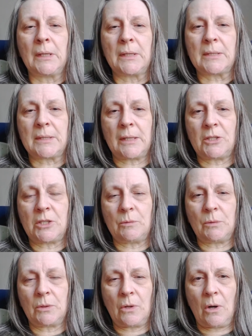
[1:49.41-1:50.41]
said she
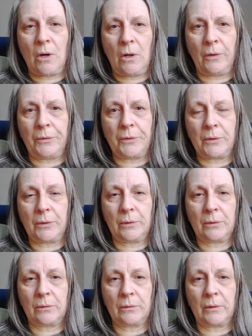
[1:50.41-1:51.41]
would call the
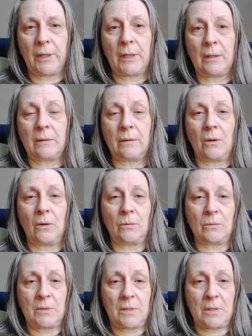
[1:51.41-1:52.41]
lady that
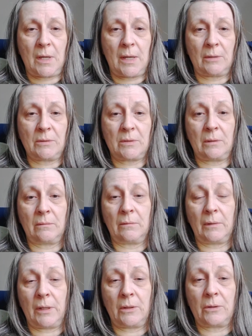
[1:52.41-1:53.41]
owns the house and
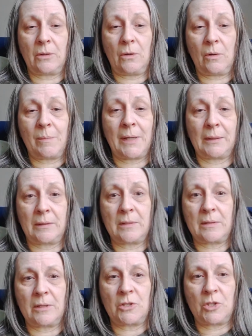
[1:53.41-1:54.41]
let her know about the
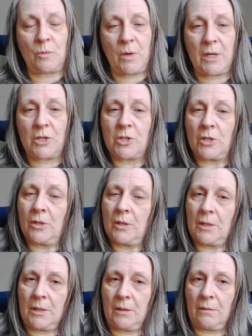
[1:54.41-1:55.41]
situation.
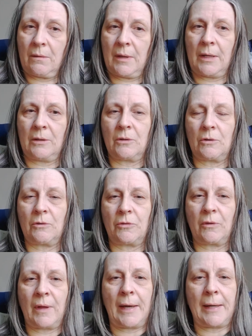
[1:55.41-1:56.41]
I thanked her
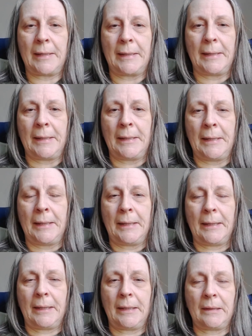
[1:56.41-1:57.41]
for that.
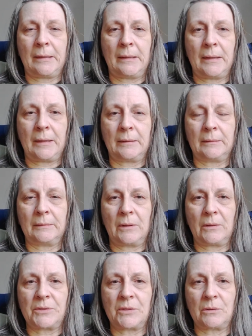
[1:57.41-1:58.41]
And I
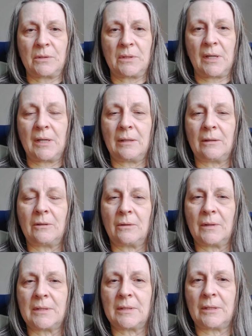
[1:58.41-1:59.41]
also stated,
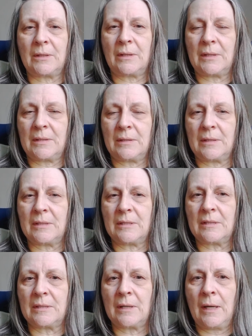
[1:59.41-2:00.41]
I said, this
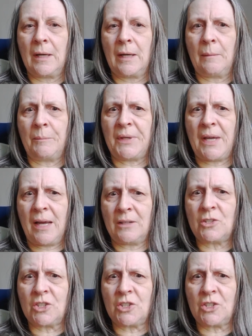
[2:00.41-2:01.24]
is beyond